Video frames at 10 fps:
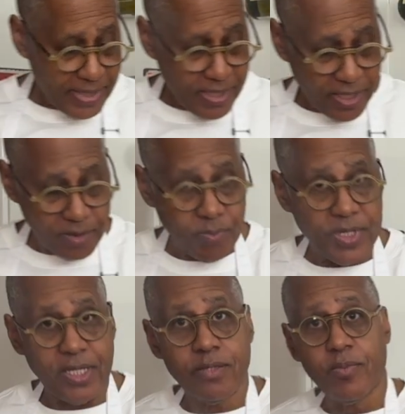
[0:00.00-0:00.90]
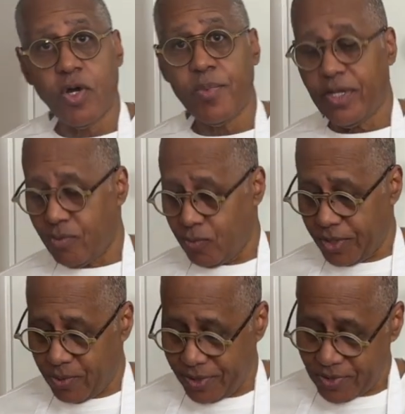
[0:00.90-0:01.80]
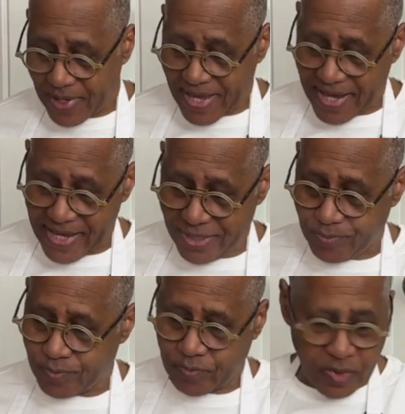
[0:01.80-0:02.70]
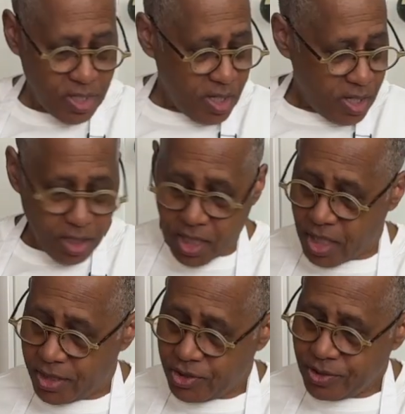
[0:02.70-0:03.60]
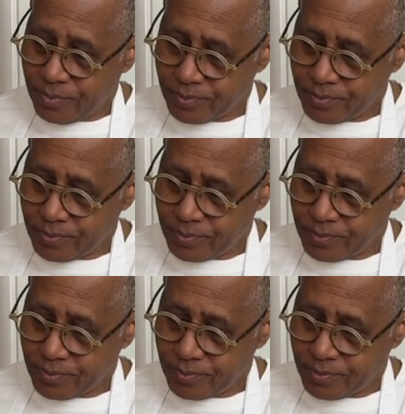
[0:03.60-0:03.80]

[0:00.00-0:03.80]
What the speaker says: in, but at the moment we're going to add our onion,